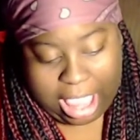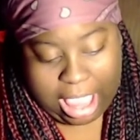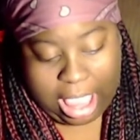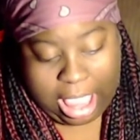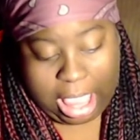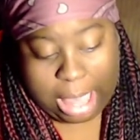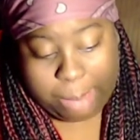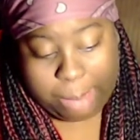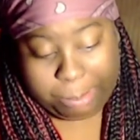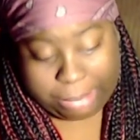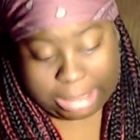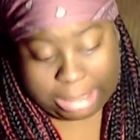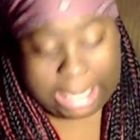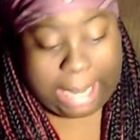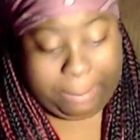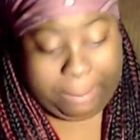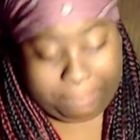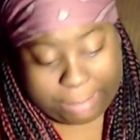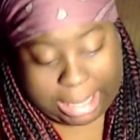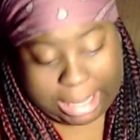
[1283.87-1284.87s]
Bleep,
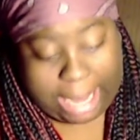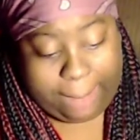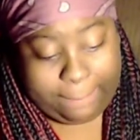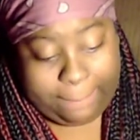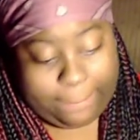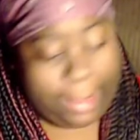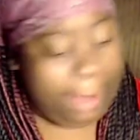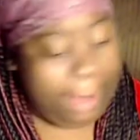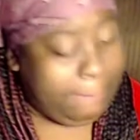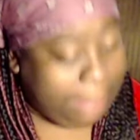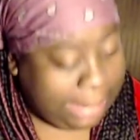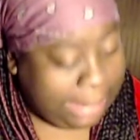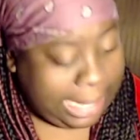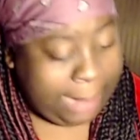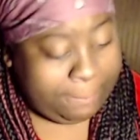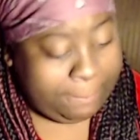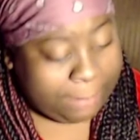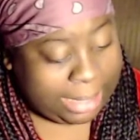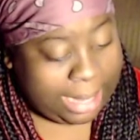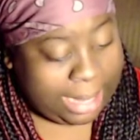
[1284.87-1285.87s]
bleep, bleep,
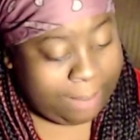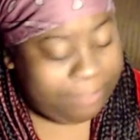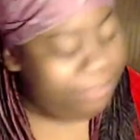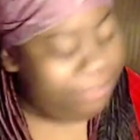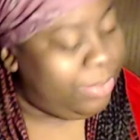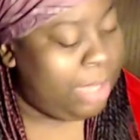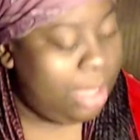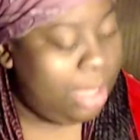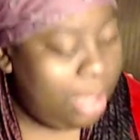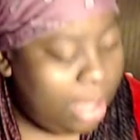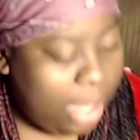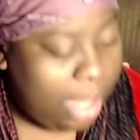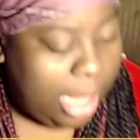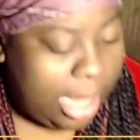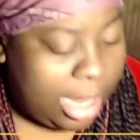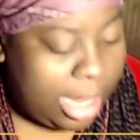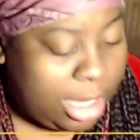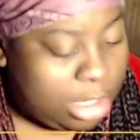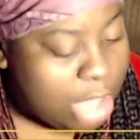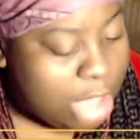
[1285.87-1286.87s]
bleep.
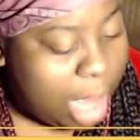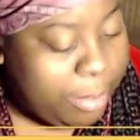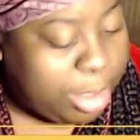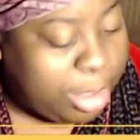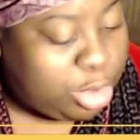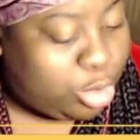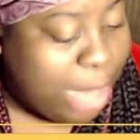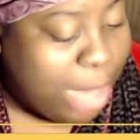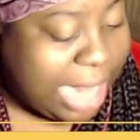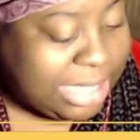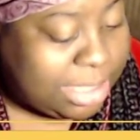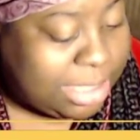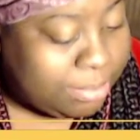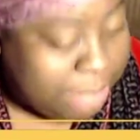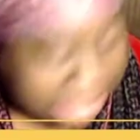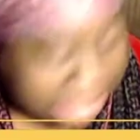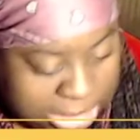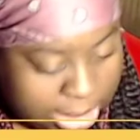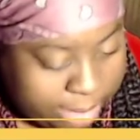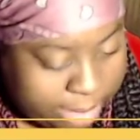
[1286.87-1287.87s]
Incoming
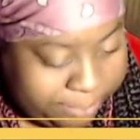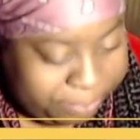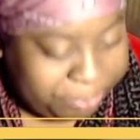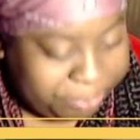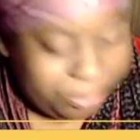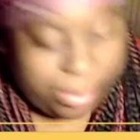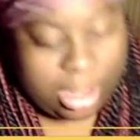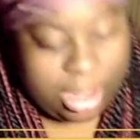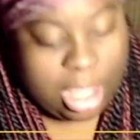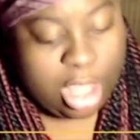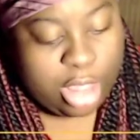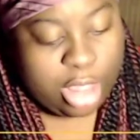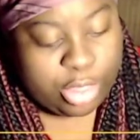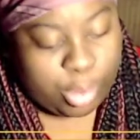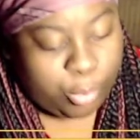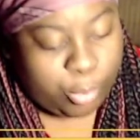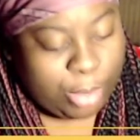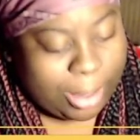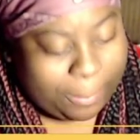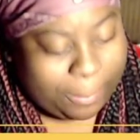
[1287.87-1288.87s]
transmission. The
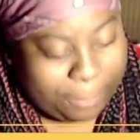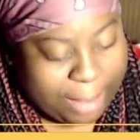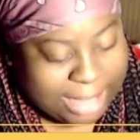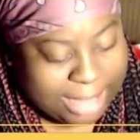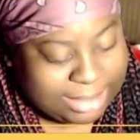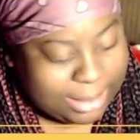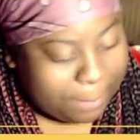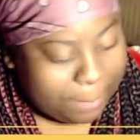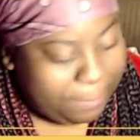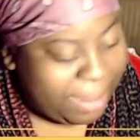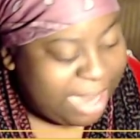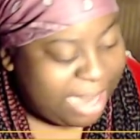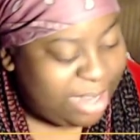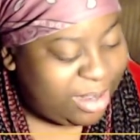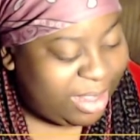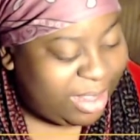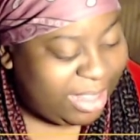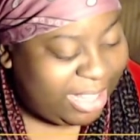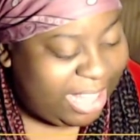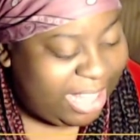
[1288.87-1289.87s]
rook pressed a button on the
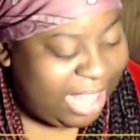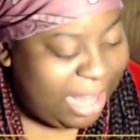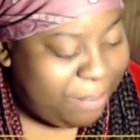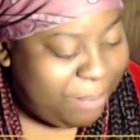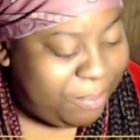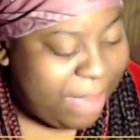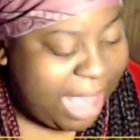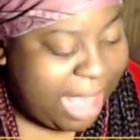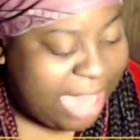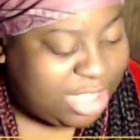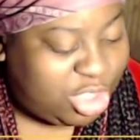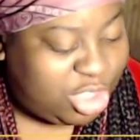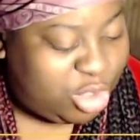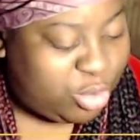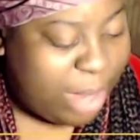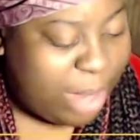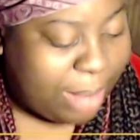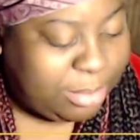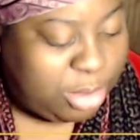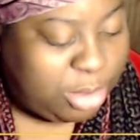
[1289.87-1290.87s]
keypad
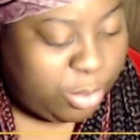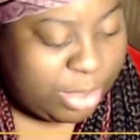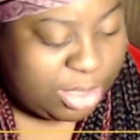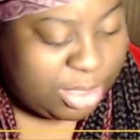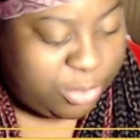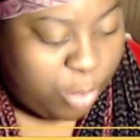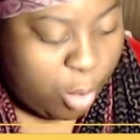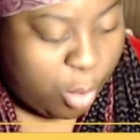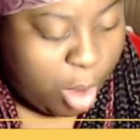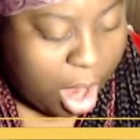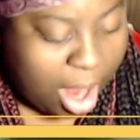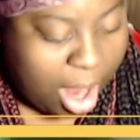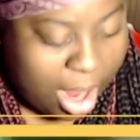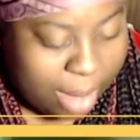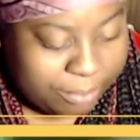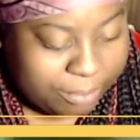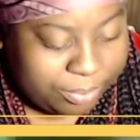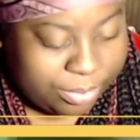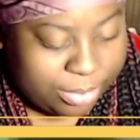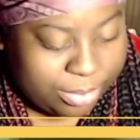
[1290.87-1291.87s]
strapped to his forearm.
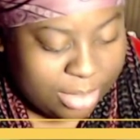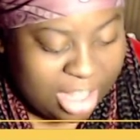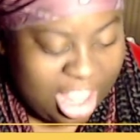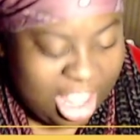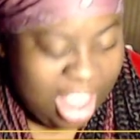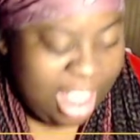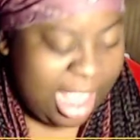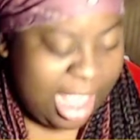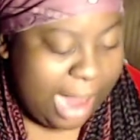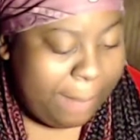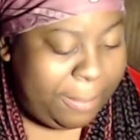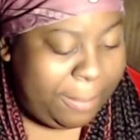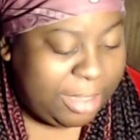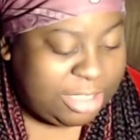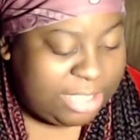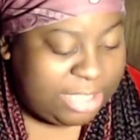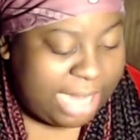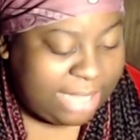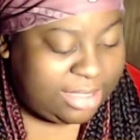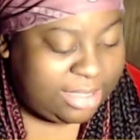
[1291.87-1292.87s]
A
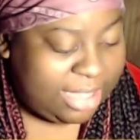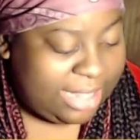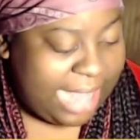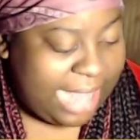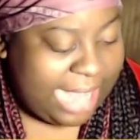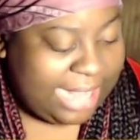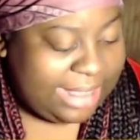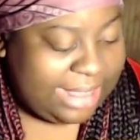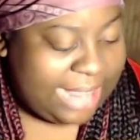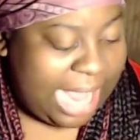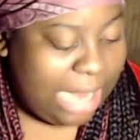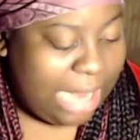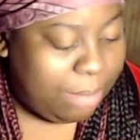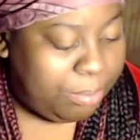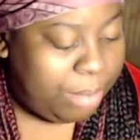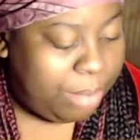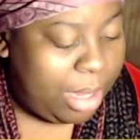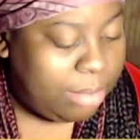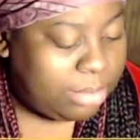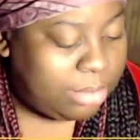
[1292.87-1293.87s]
projector-like light
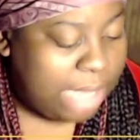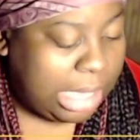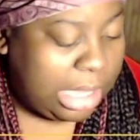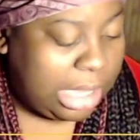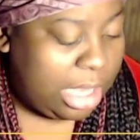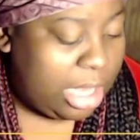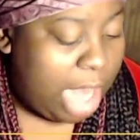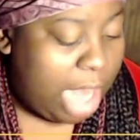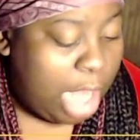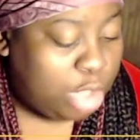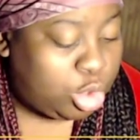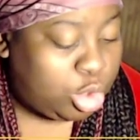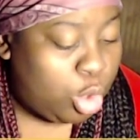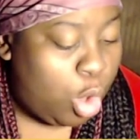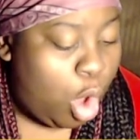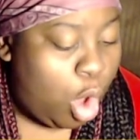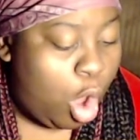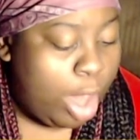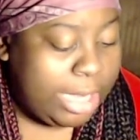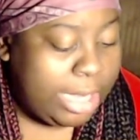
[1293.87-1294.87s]
beamed out of the nozzle
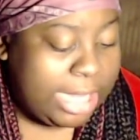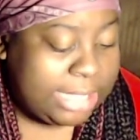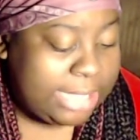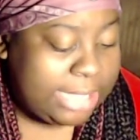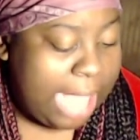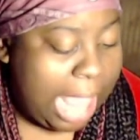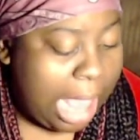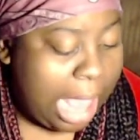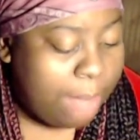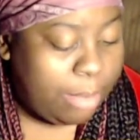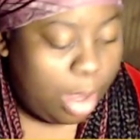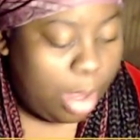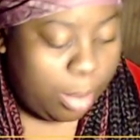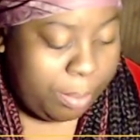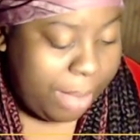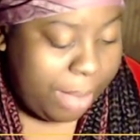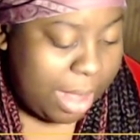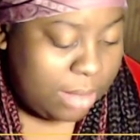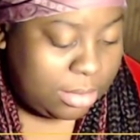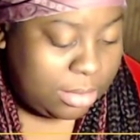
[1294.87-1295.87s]
on his ammo
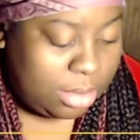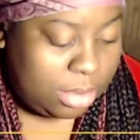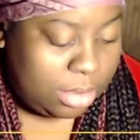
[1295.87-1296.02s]
belt.